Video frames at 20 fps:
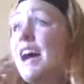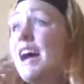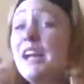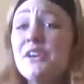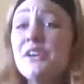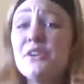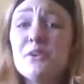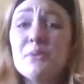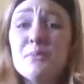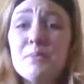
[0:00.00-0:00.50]
I
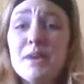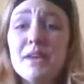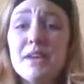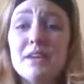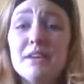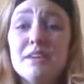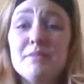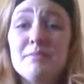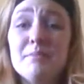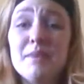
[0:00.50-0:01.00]
know
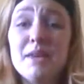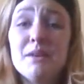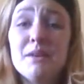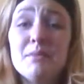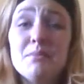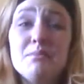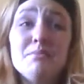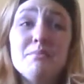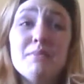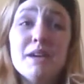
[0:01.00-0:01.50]

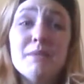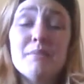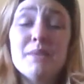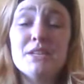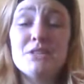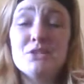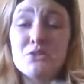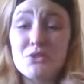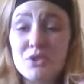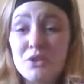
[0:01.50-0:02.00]
I may
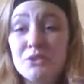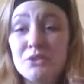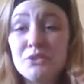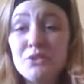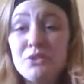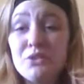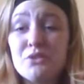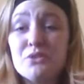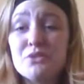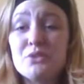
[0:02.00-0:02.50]

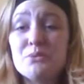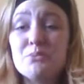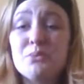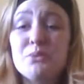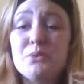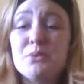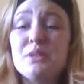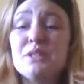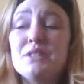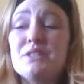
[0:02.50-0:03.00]
struggle through some
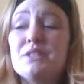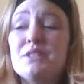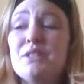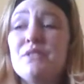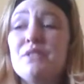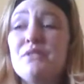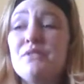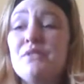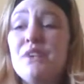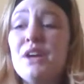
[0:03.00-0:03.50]
points
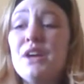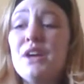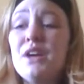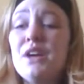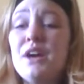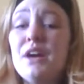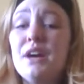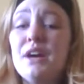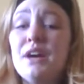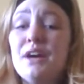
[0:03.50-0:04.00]

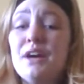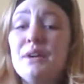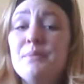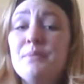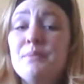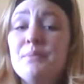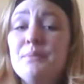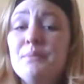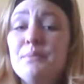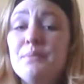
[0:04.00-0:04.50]

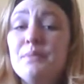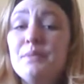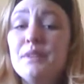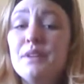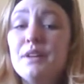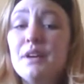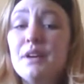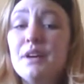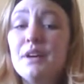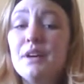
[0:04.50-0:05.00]
um,
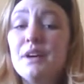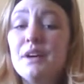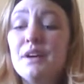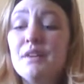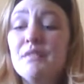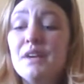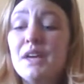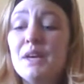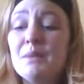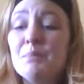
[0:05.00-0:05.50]

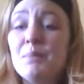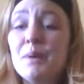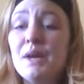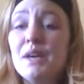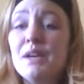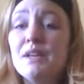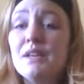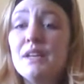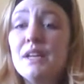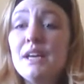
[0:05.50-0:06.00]
of it,
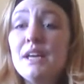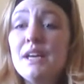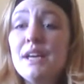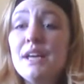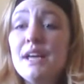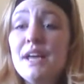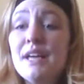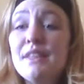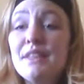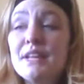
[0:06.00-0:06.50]
but
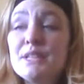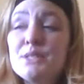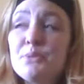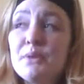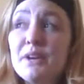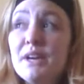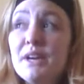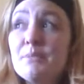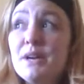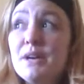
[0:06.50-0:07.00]
that's
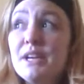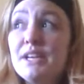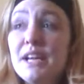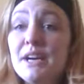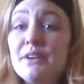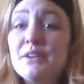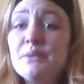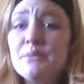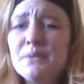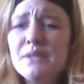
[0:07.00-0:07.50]
where I am right
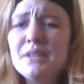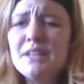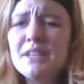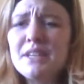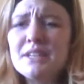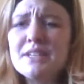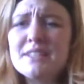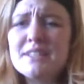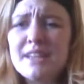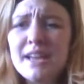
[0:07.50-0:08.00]
now, and I'm really
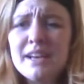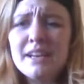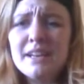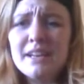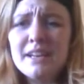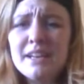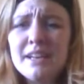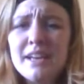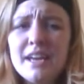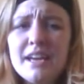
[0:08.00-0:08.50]

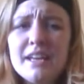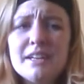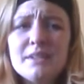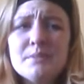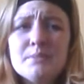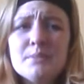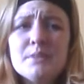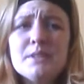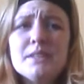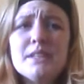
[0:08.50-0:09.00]
excited, and
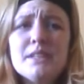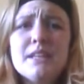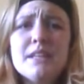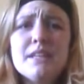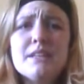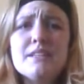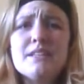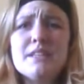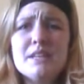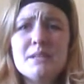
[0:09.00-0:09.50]
I'm really
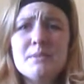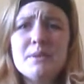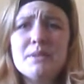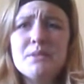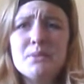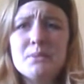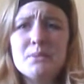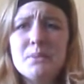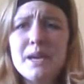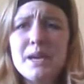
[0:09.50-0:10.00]
excited
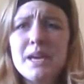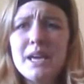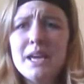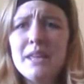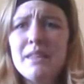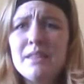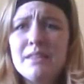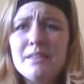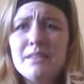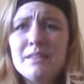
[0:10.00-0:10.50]
about the
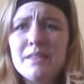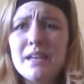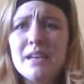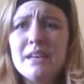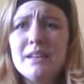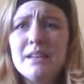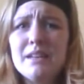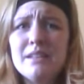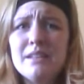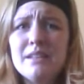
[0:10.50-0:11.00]
way
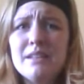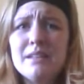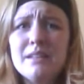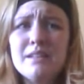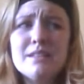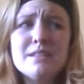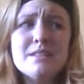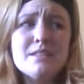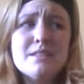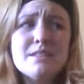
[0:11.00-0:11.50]
that
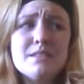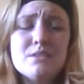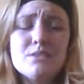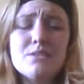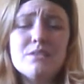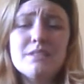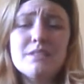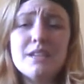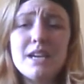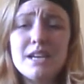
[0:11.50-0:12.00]
this
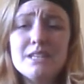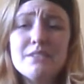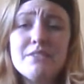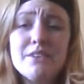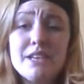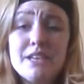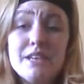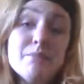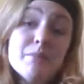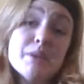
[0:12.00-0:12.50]
kind of
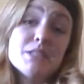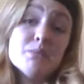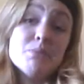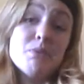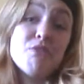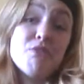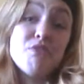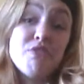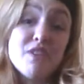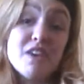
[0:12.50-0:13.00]
eating makes me
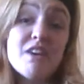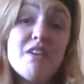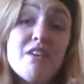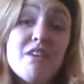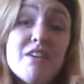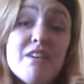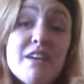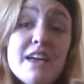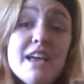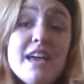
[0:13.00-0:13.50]

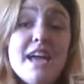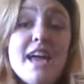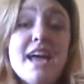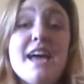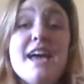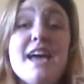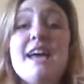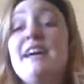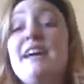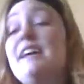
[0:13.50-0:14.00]
feel,
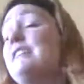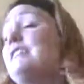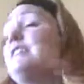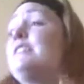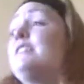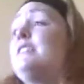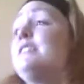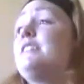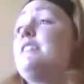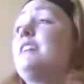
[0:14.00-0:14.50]

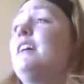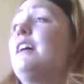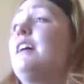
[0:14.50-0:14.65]
and